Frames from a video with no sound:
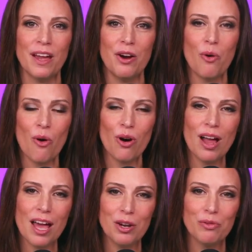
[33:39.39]
there, or
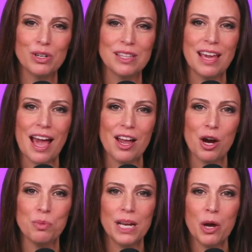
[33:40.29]
head over to the
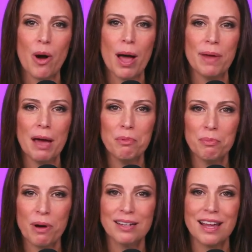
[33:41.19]
iHeartRadio app, Apple
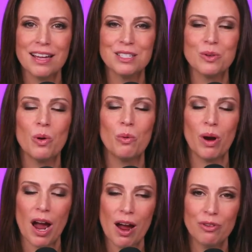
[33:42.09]
Podcasts, or
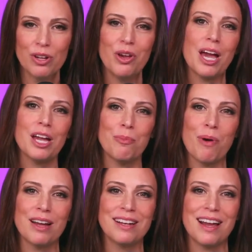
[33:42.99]
wherever you get your
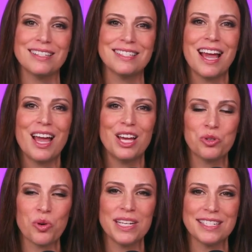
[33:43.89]
podcasts, and
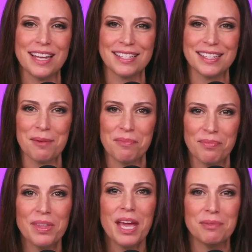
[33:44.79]
join us next time.
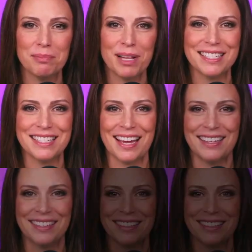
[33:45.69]
Have a blessed day.